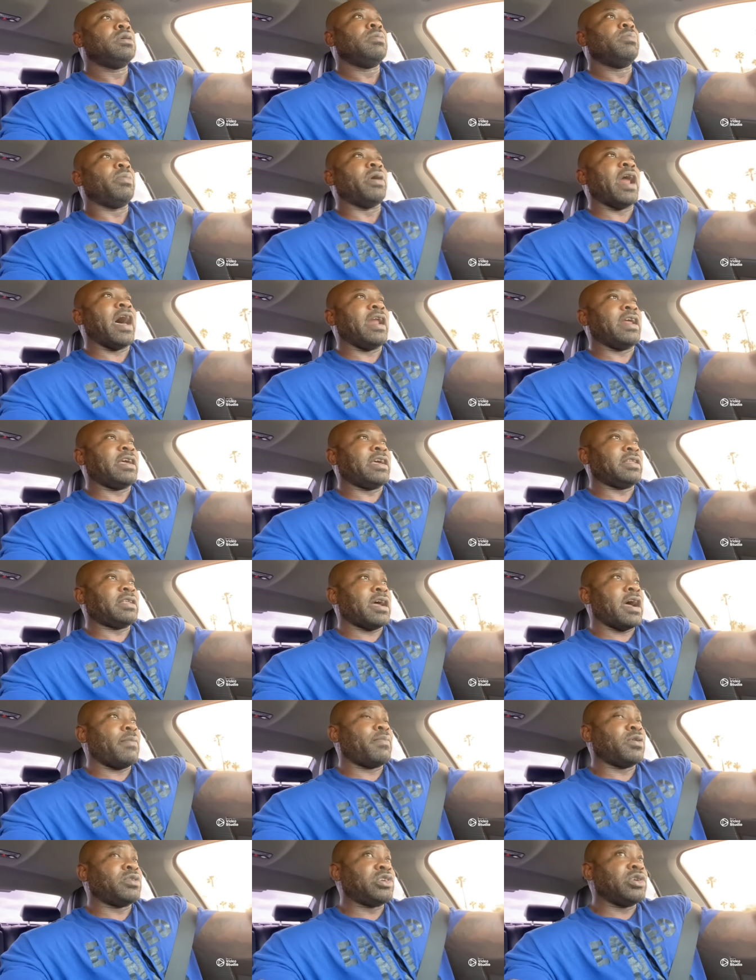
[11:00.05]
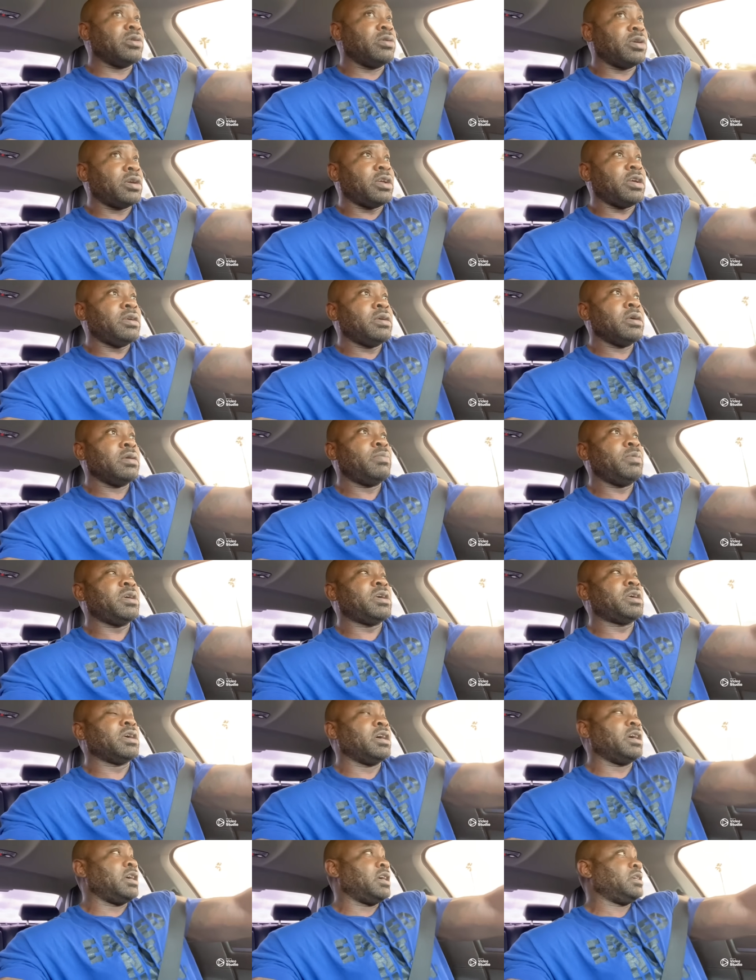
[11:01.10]
but I didn't get the opportunity
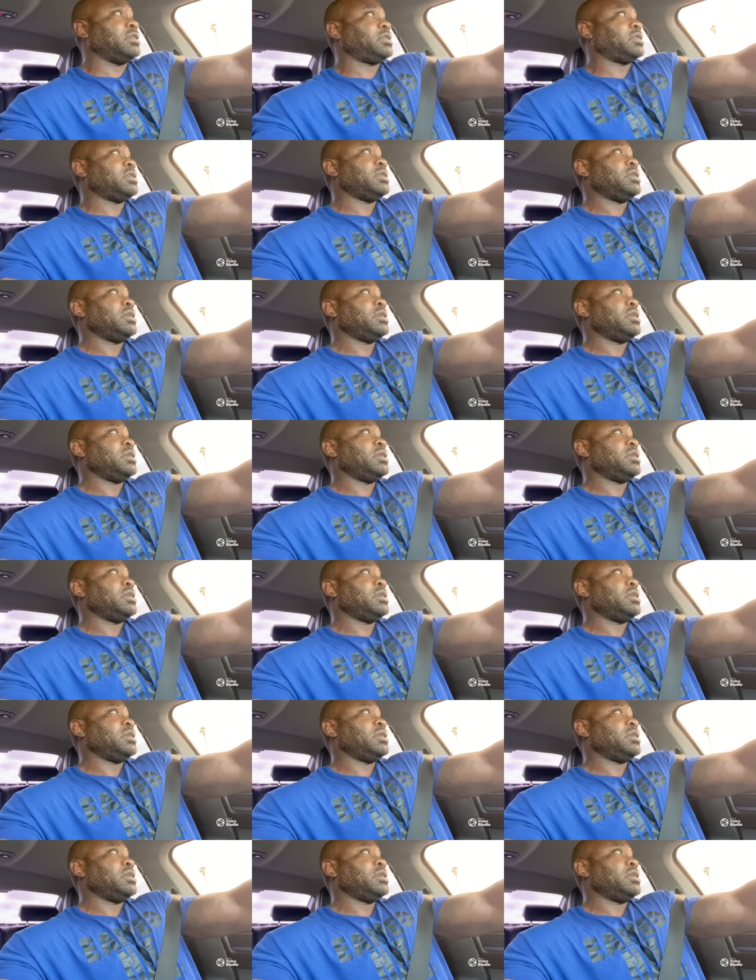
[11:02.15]
because